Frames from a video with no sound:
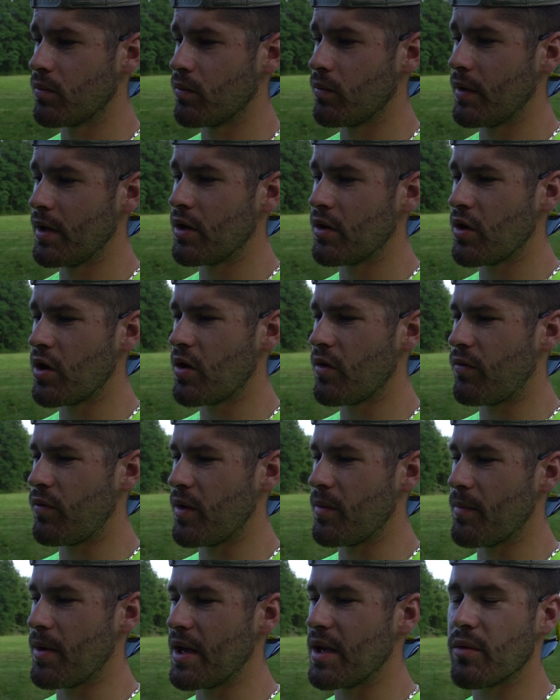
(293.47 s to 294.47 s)
We don't know if we
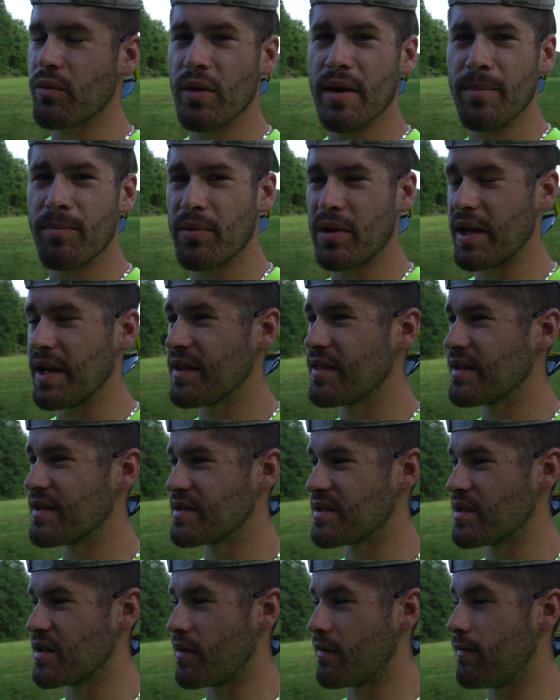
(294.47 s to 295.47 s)
might replant
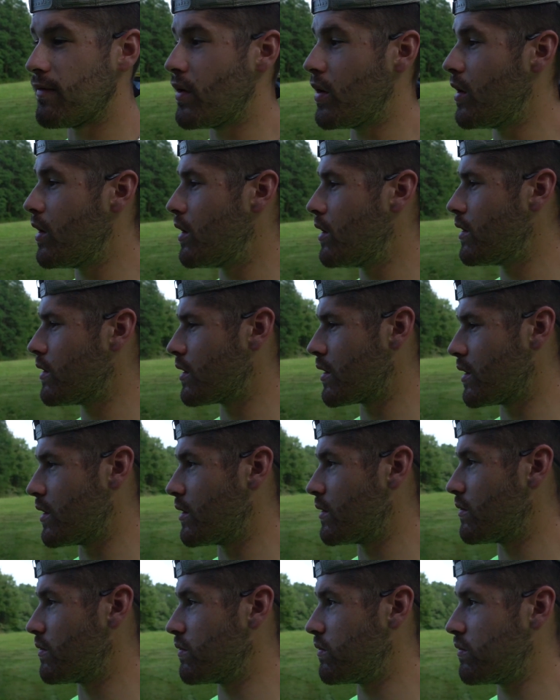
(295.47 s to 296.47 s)
this in the fall or
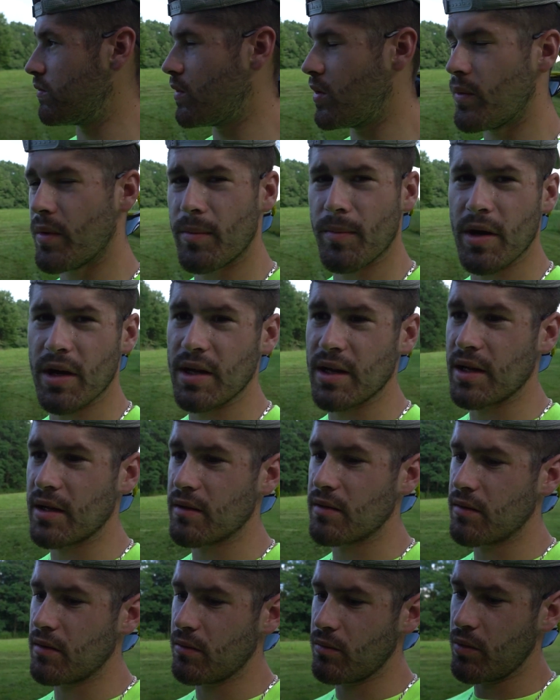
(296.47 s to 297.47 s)
what we might not
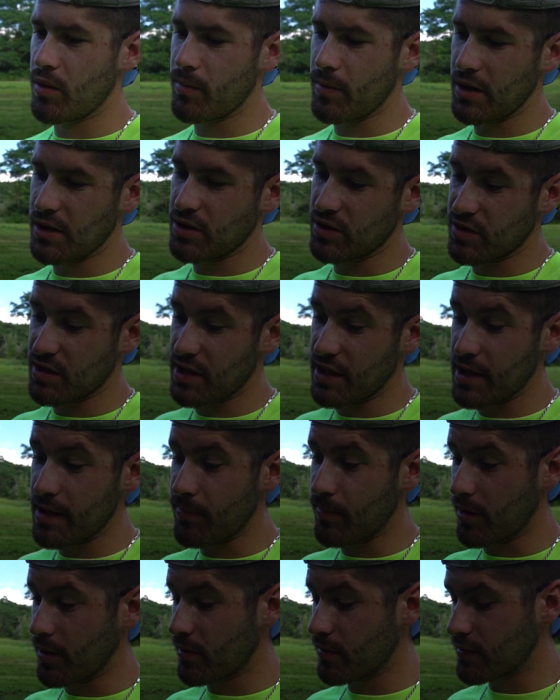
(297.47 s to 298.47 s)
do. We might just keep
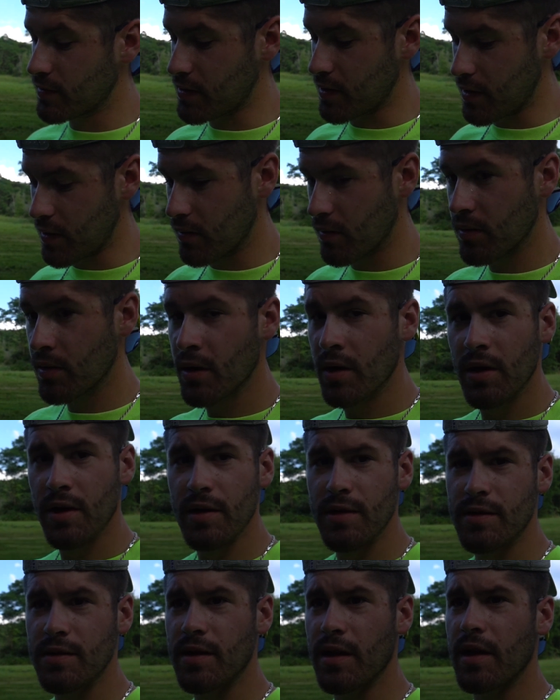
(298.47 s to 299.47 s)
it, so
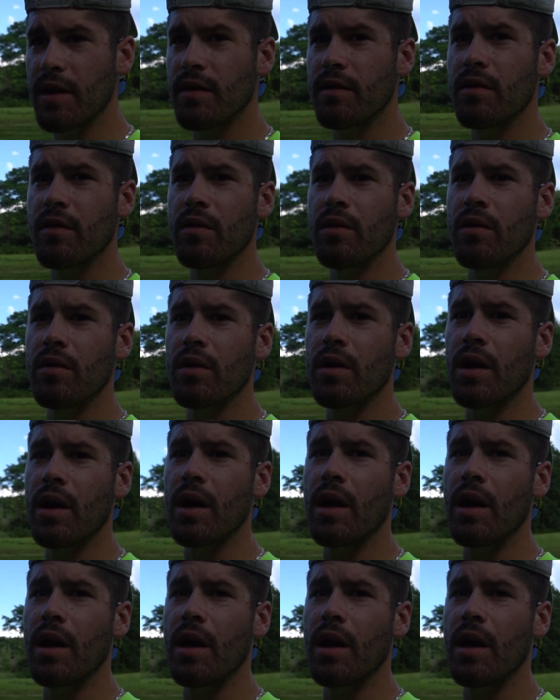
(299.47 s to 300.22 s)
Stay tuned.